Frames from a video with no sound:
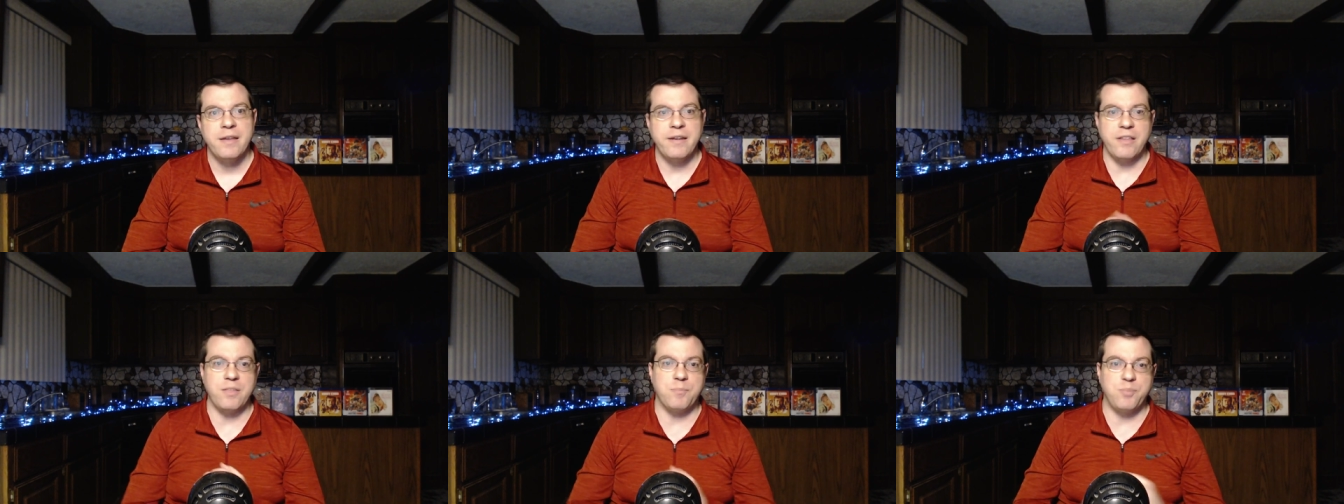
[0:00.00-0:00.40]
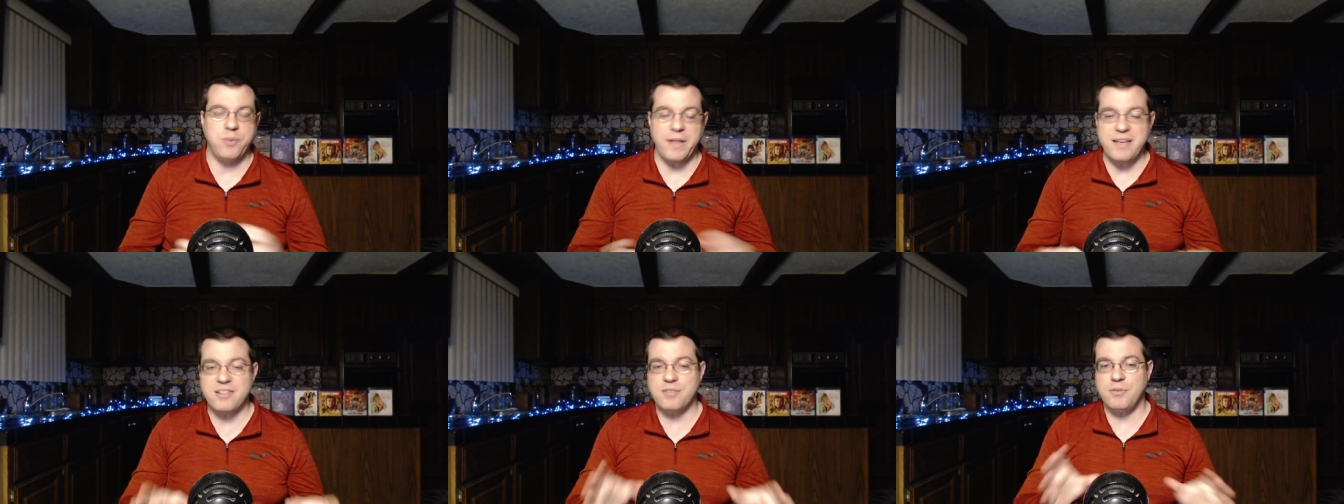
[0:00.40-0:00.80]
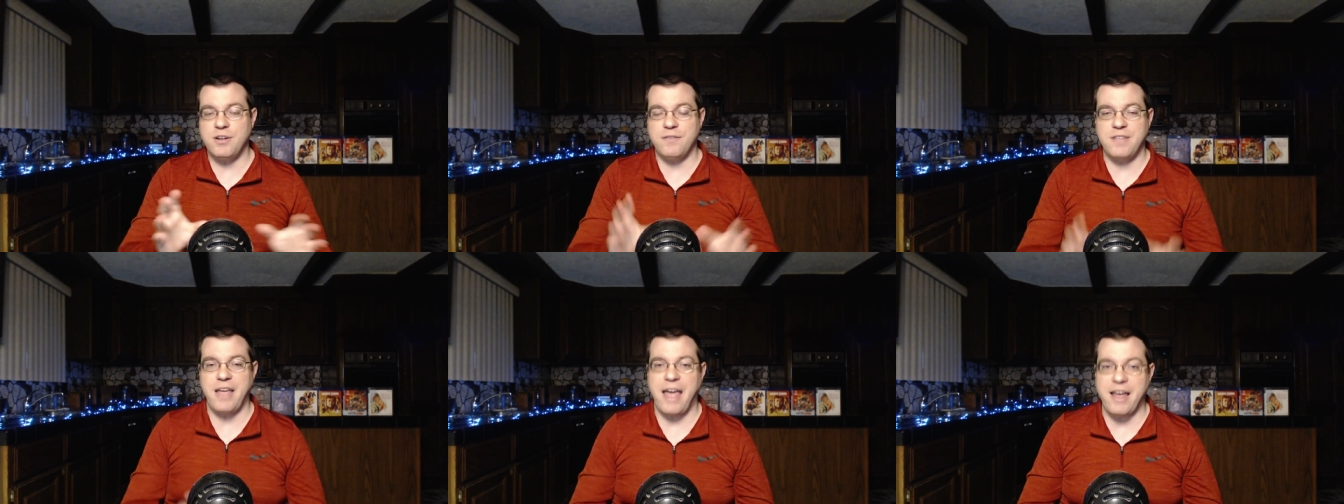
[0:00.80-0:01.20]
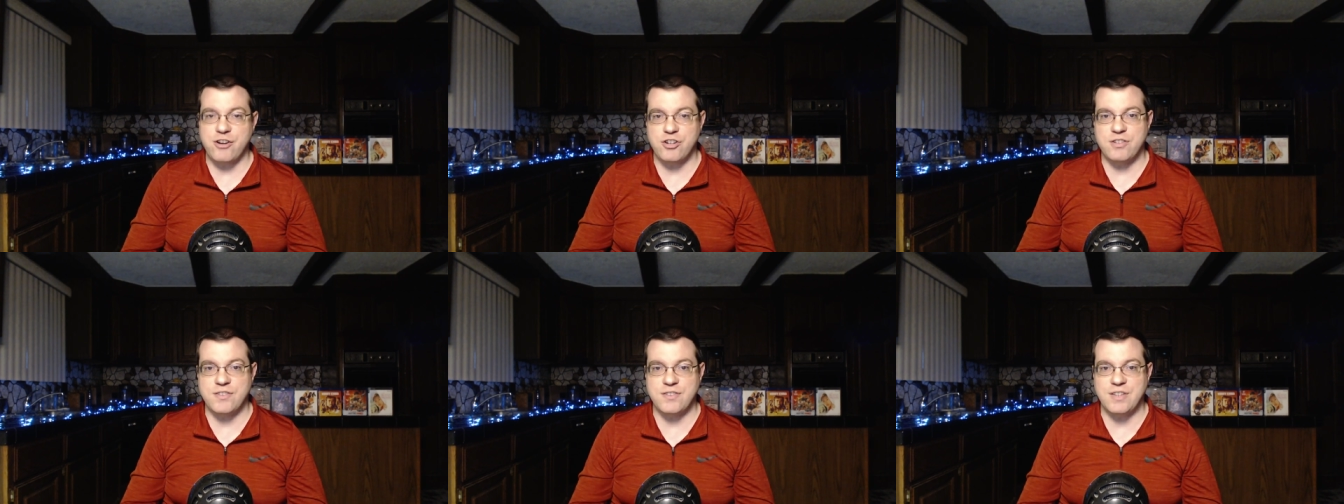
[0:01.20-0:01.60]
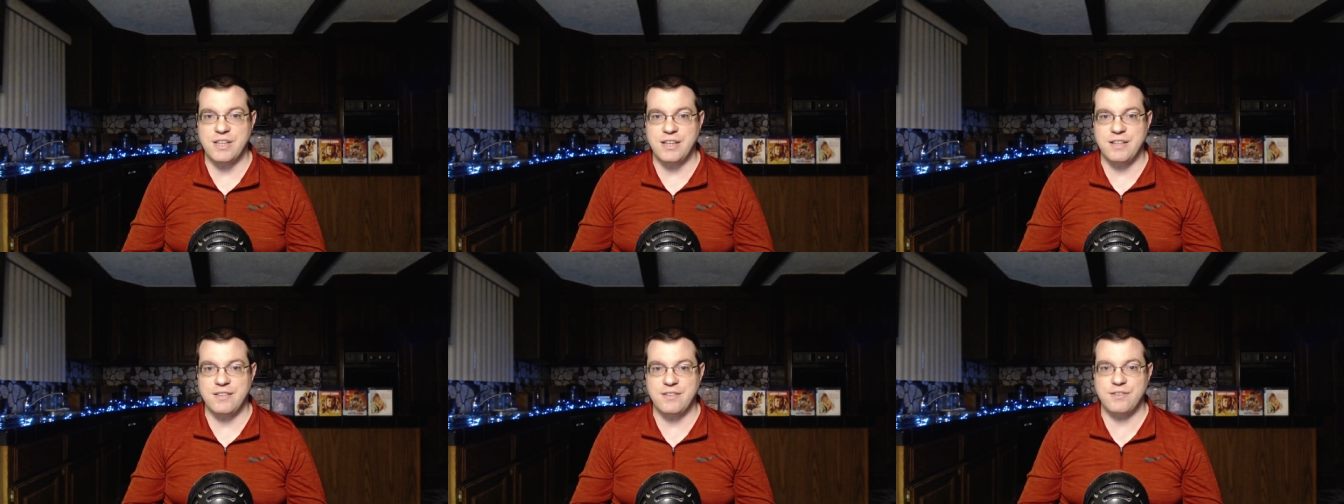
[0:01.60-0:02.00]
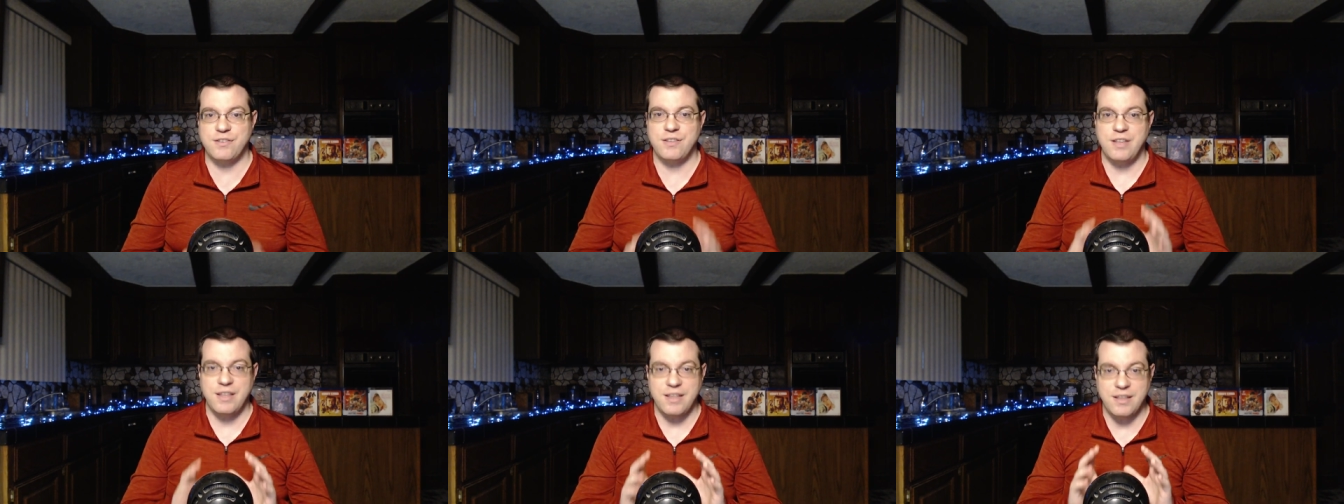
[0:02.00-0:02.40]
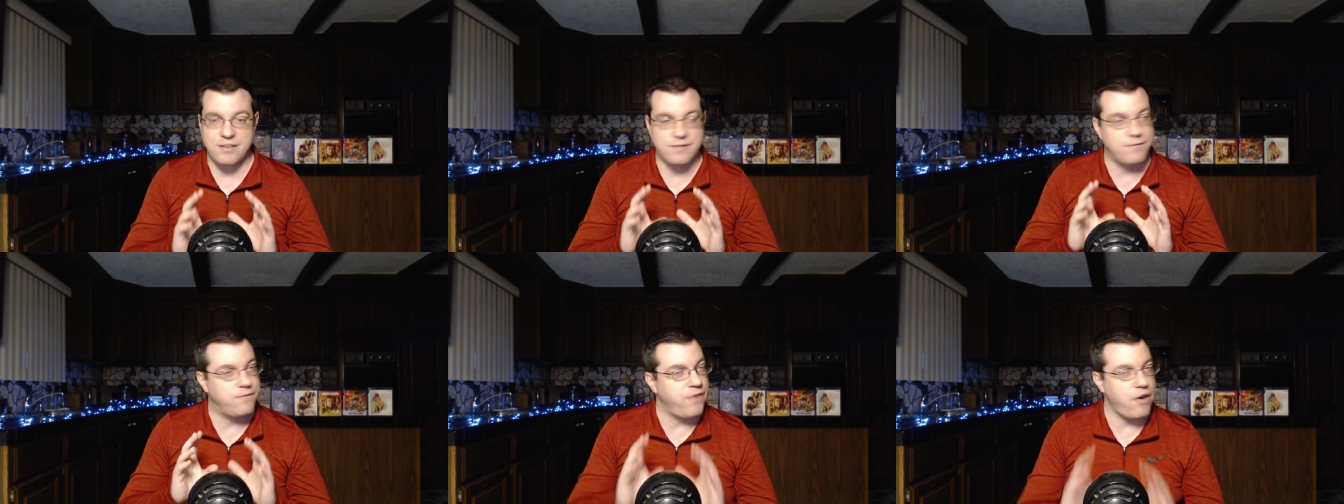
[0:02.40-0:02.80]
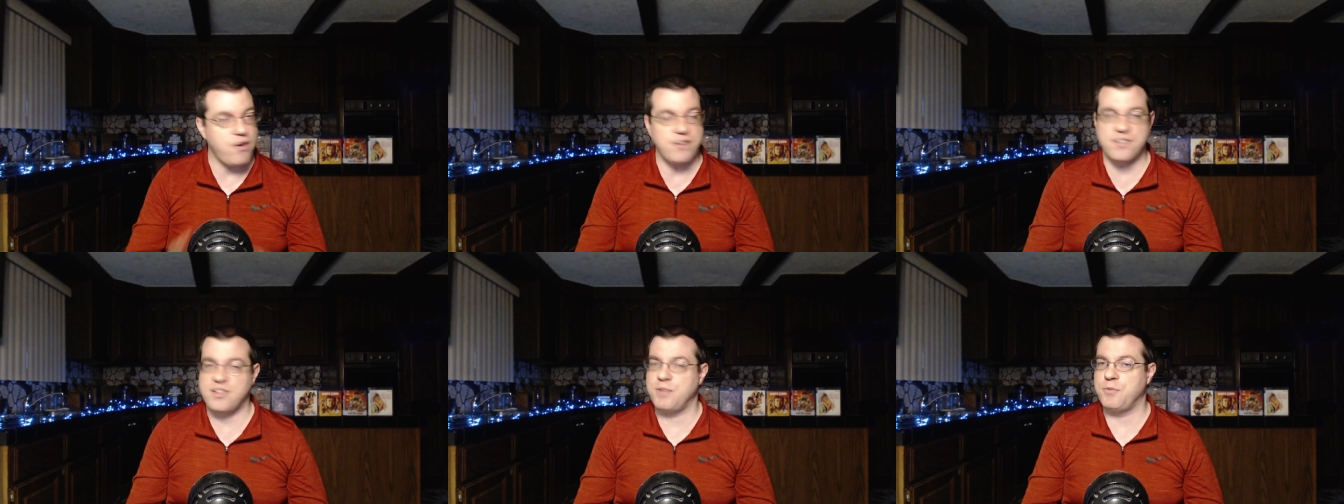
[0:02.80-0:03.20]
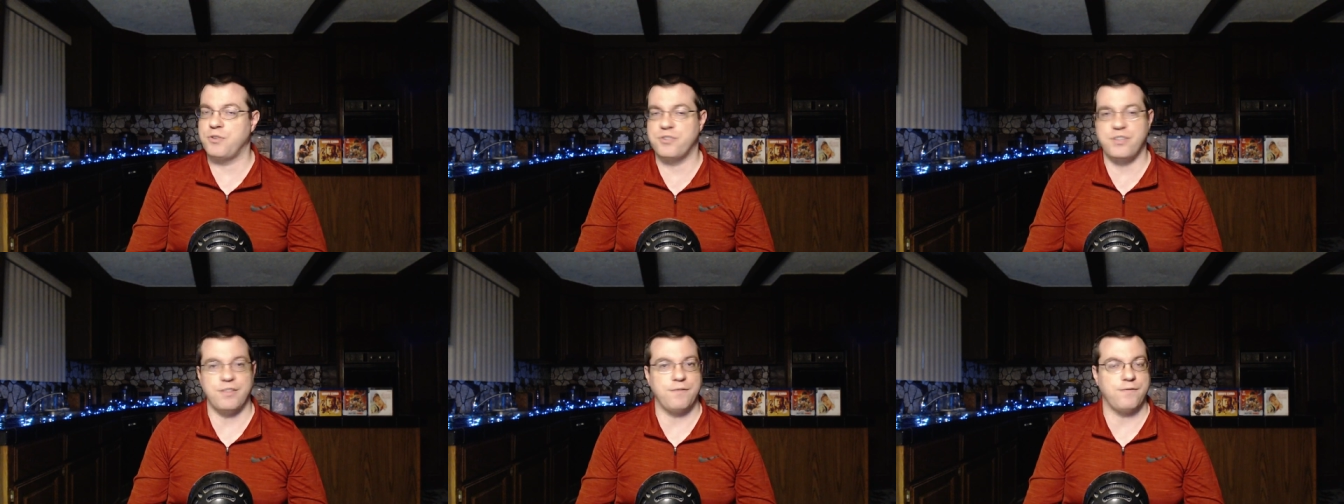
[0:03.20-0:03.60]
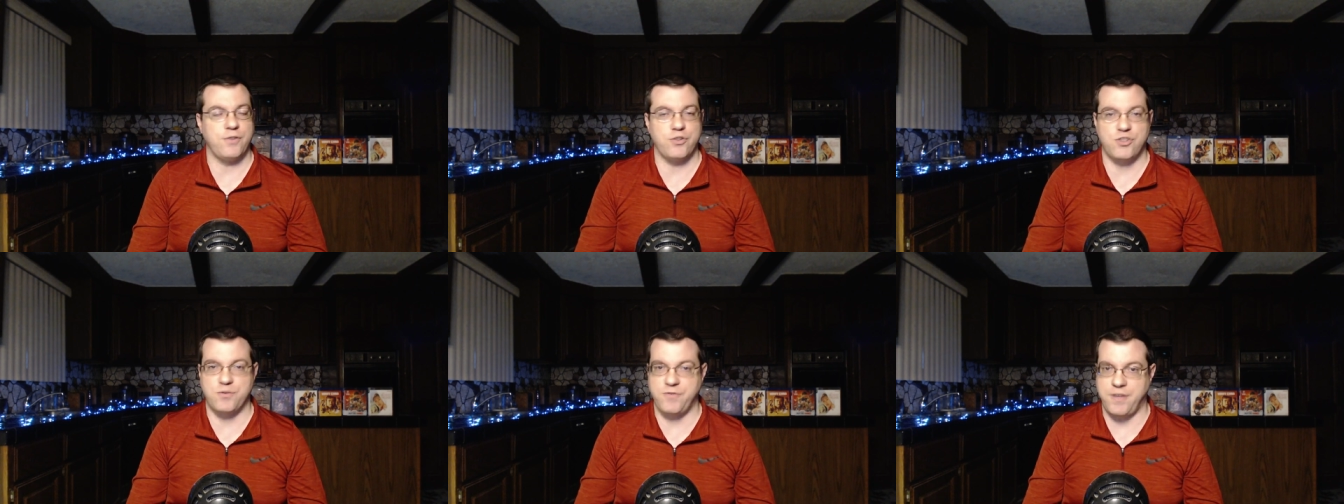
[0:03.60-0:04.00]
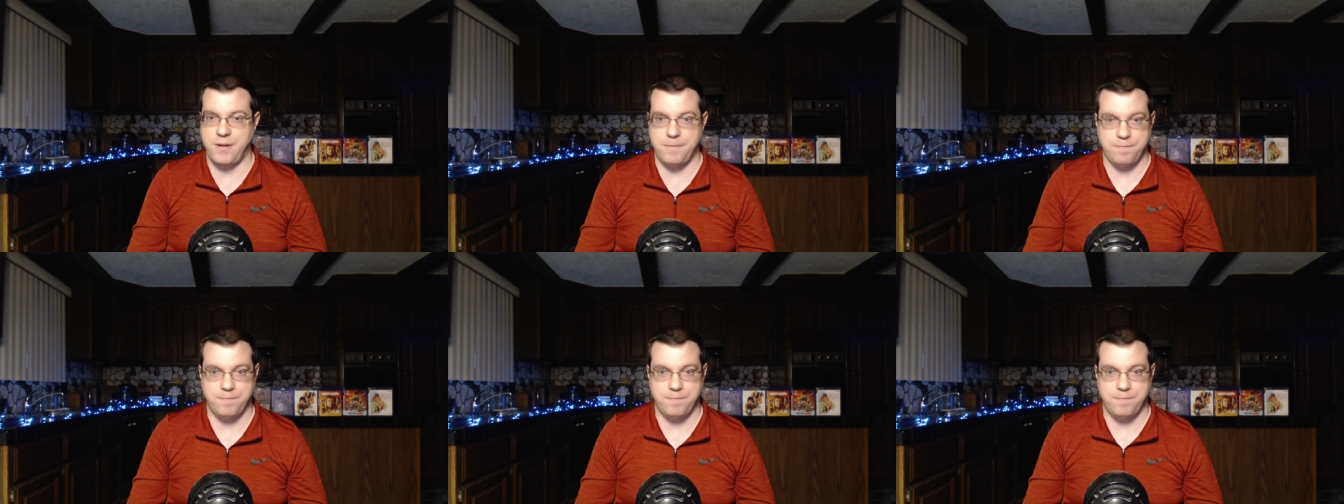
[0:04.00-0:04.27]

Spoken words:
Now the placement of the action scenes is very similar to the first film.